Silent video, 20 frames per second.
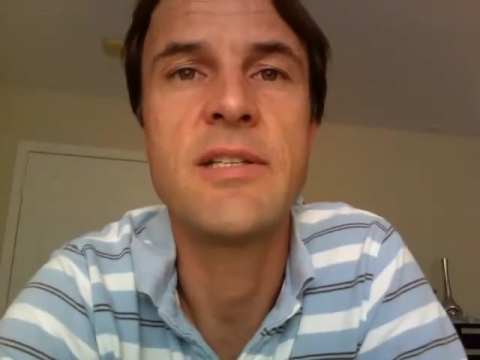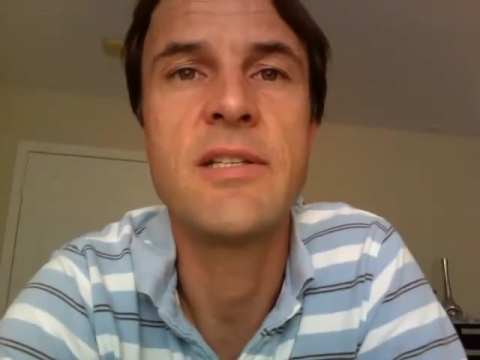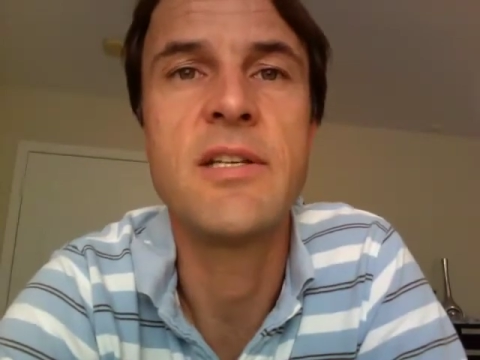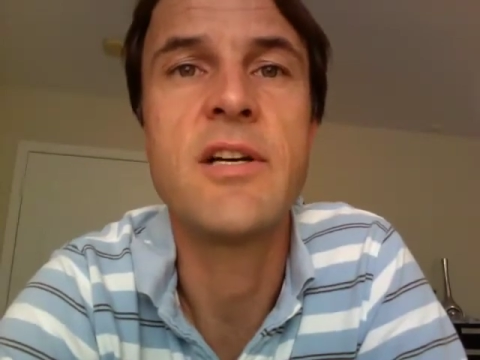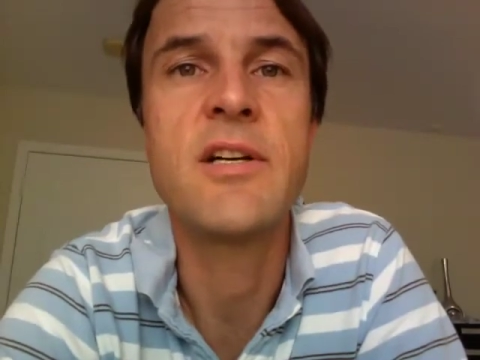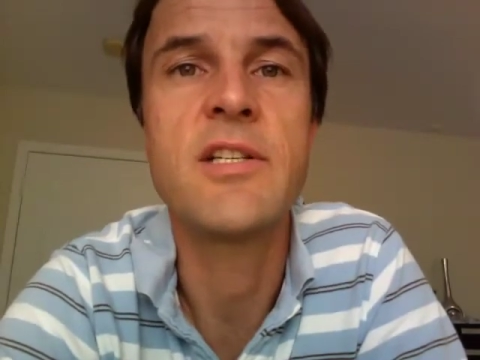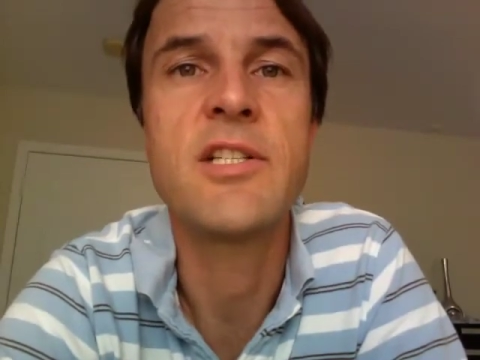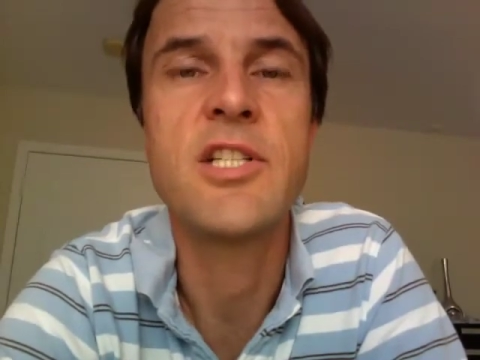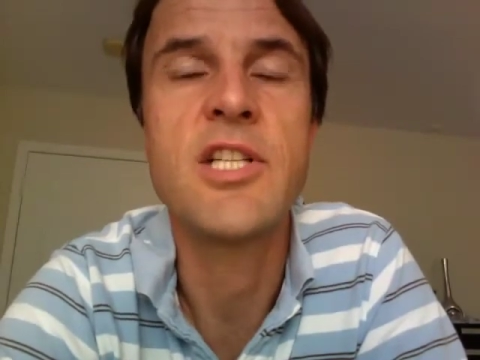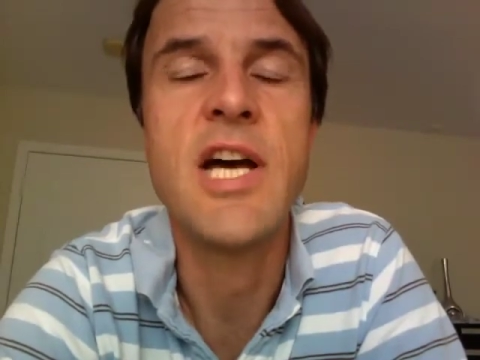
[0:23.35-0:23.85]

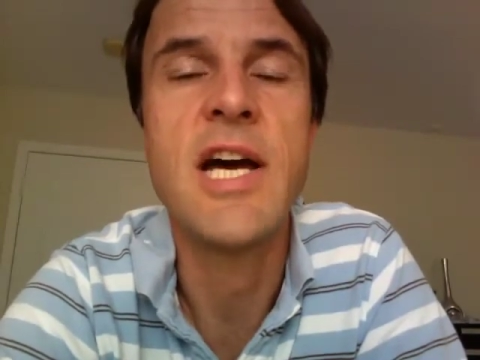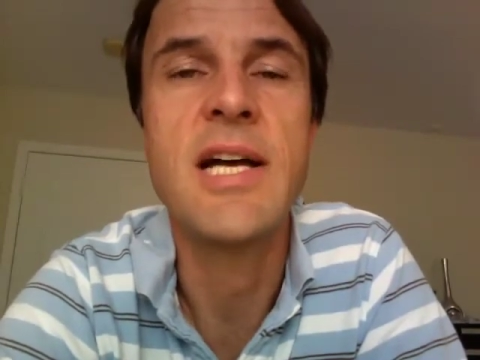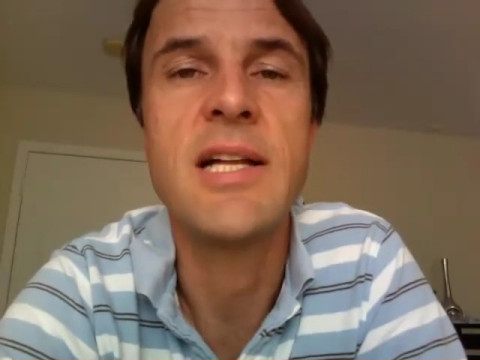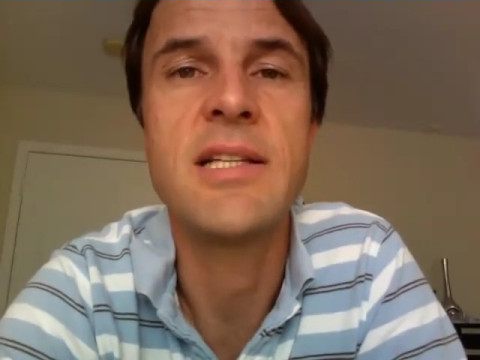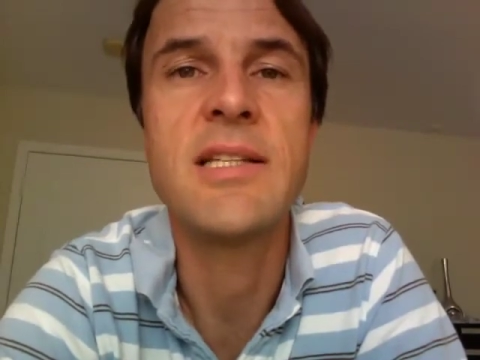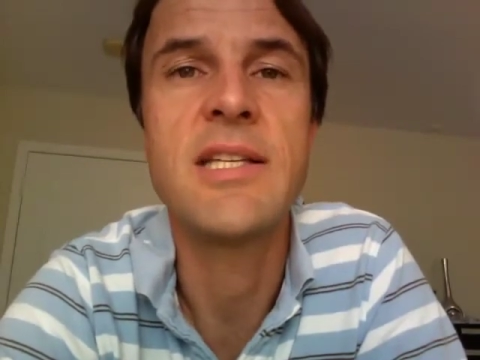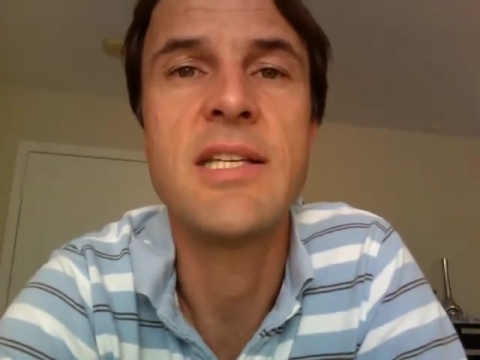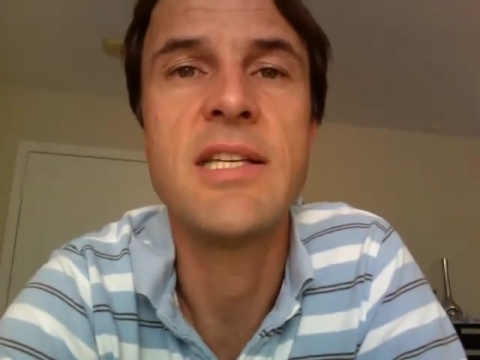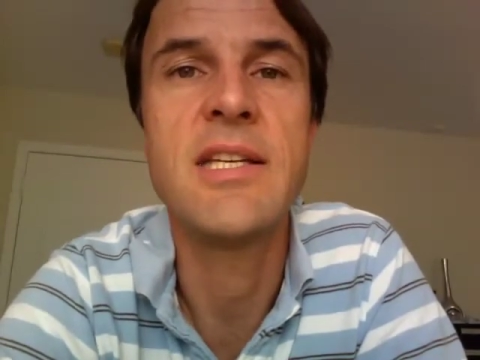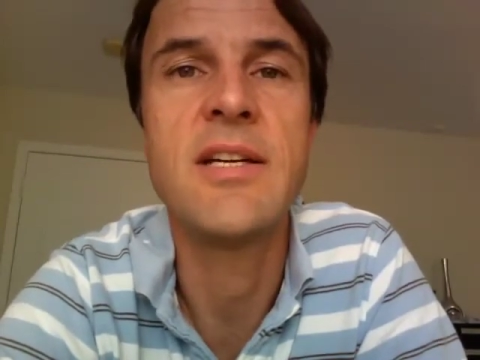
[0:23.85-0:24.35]
young
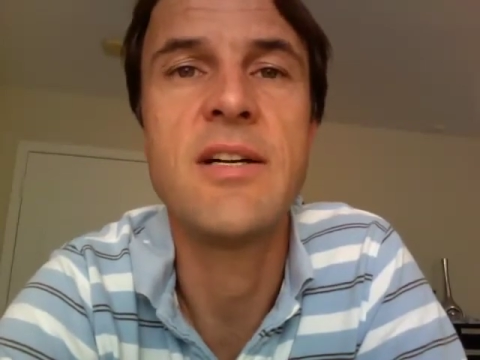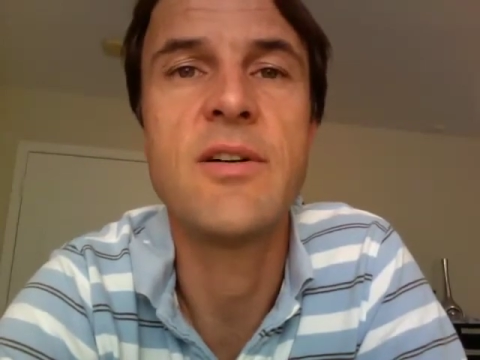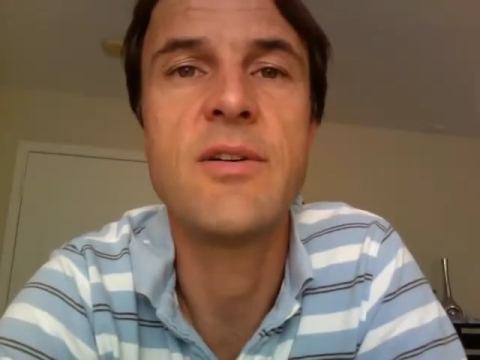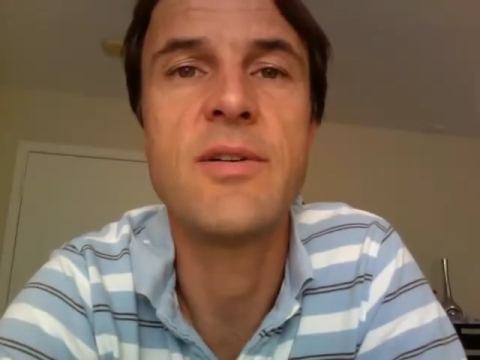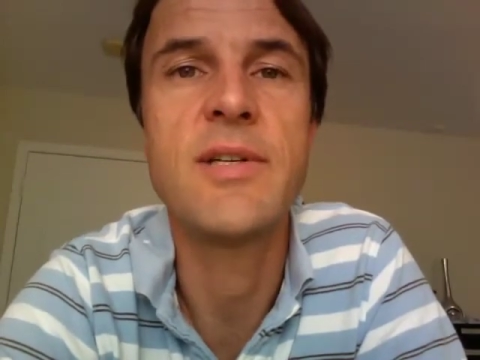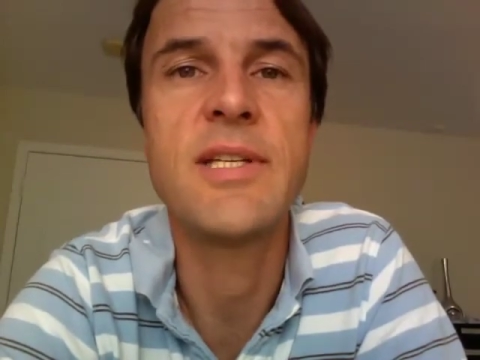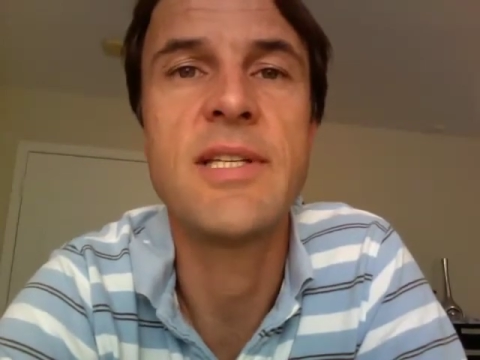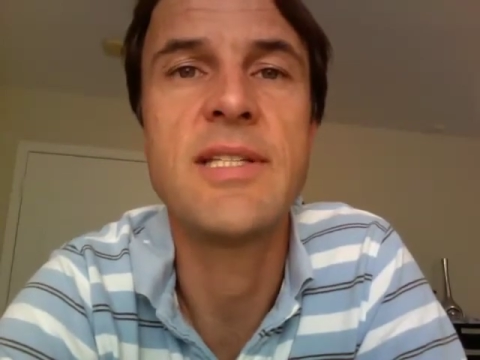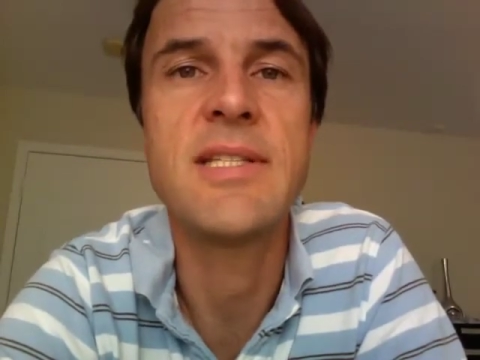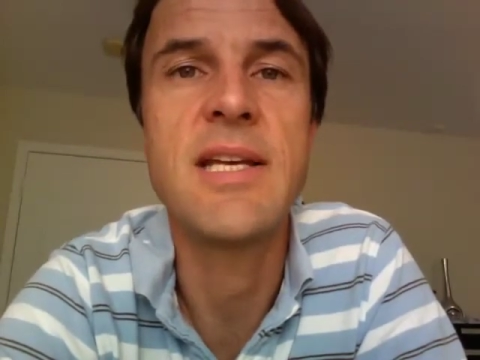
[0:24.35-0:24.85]
child, he
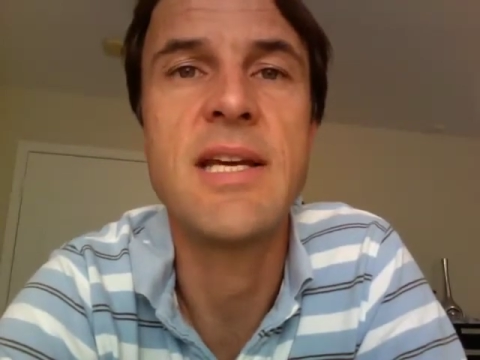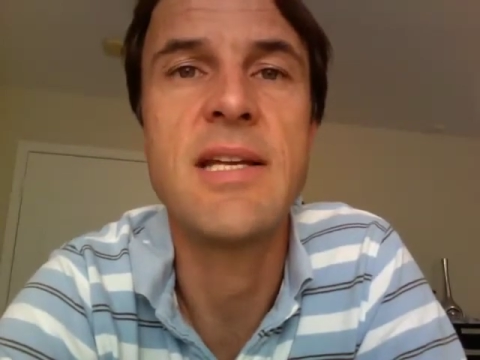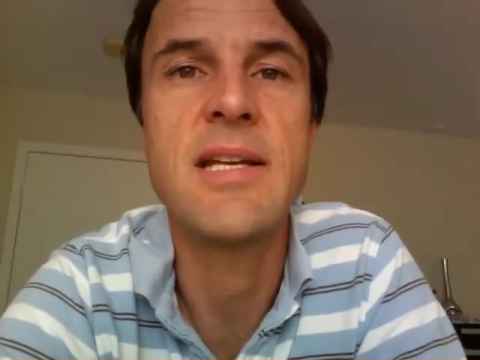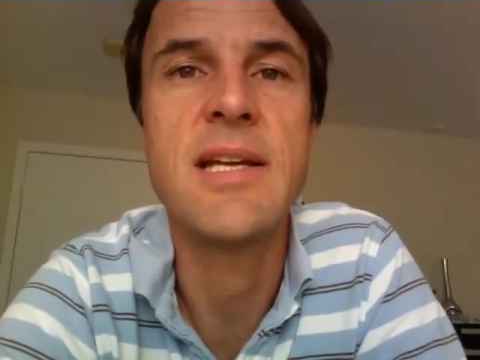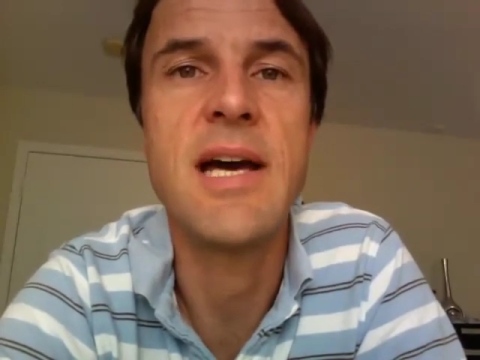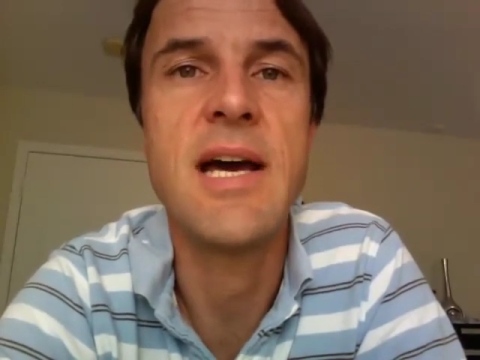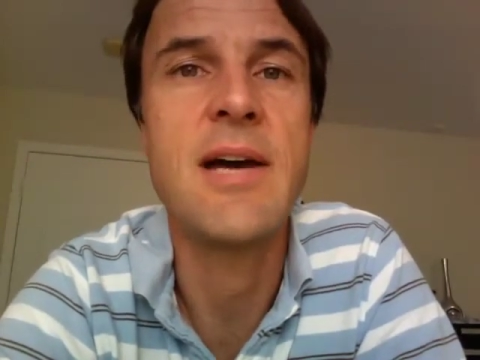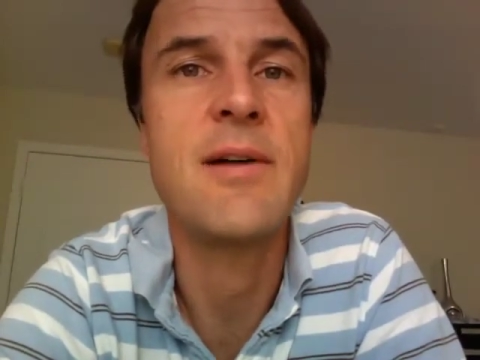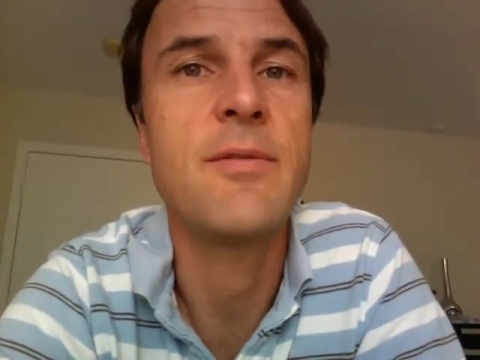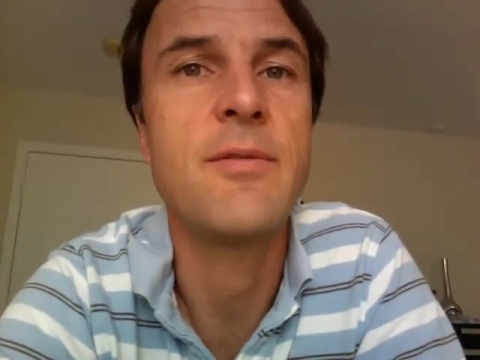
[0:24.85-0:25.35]
already said,